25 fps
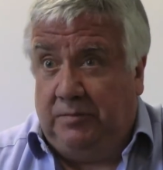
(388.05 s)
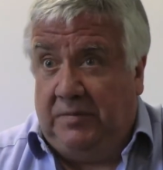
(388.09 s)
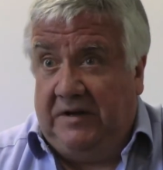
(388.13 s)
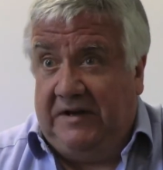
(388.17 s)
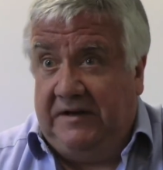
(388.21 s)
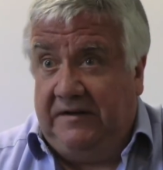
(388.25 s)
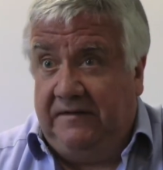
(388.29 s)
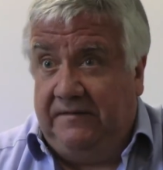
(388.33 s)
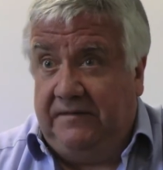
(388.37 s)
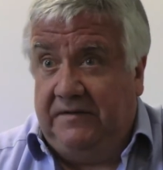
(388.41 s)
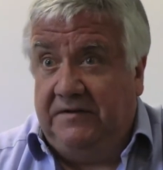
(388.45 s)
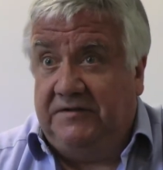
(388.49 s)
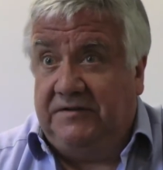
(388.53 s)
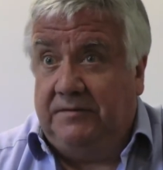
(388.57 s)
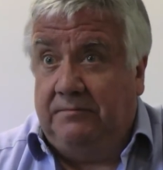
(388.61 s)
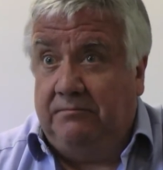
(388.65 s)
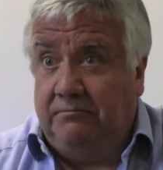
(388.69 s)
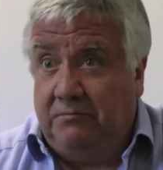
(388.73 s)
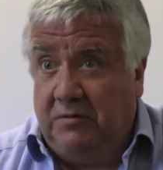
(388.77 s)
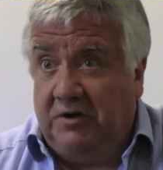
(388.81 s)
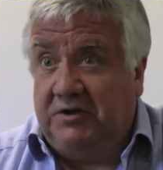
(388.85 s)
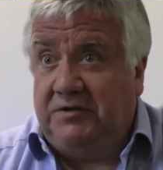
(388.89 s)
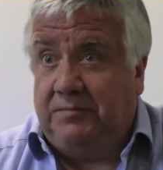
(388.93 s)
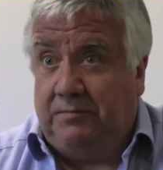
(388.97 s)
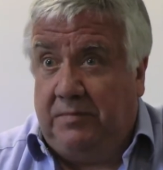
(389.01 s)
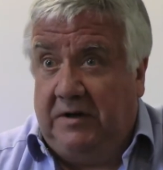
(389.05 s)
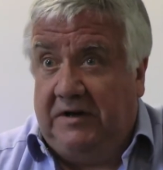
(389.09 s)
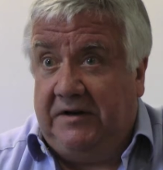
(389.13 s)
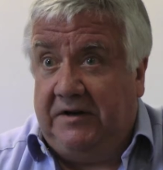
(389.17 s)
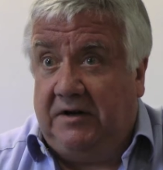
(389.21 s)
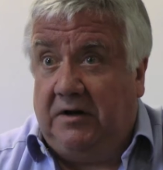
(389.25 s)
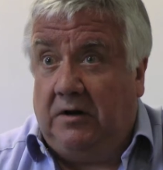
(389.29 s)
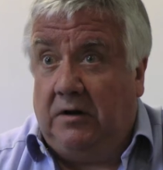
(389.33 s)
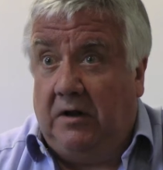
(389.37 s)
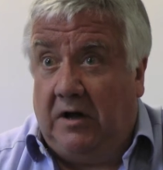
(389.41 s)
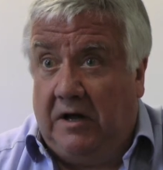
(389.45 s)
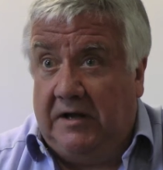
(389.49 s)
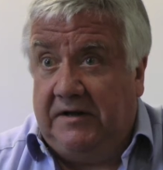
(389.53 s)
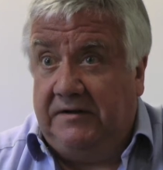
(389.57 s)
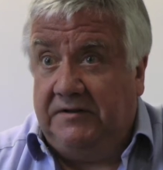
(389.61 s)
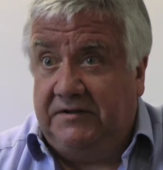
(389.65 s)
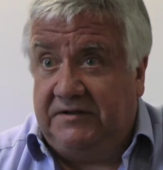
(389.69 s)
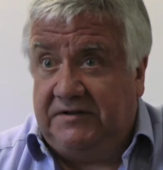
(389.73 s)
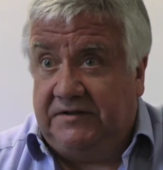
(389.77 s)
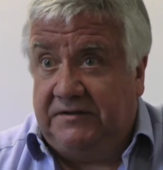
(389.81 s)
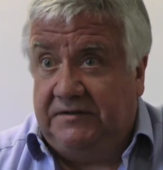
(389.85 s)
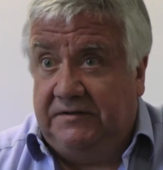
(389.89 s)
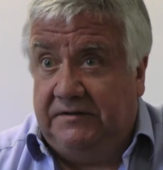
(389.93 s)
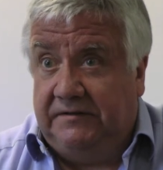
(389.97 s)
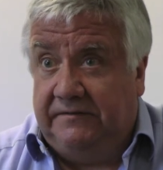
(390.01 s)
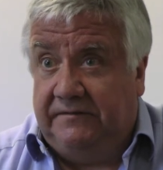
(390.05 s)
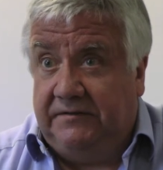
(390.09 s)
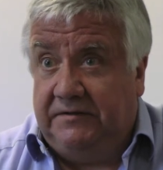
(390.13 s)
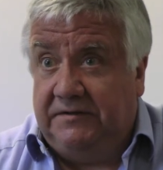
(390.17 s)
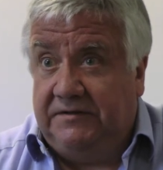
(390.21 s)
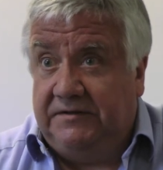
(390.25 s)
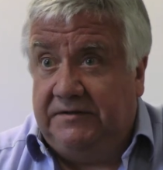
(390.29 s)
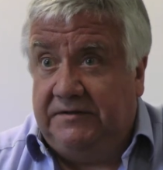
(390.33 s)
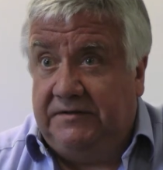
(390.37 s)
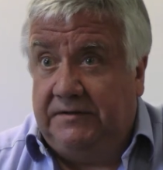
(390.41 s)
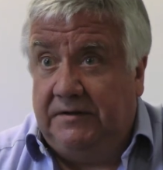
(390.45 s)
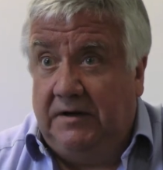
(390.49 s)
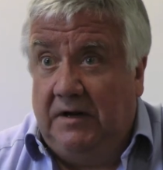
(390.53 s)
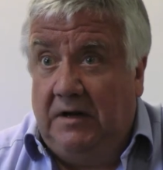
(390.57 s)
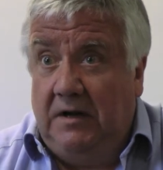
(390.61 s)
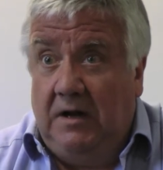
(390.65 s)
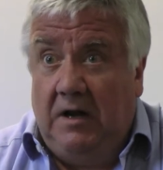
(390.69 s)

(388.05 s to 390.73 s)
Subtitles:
benefit and much better client service.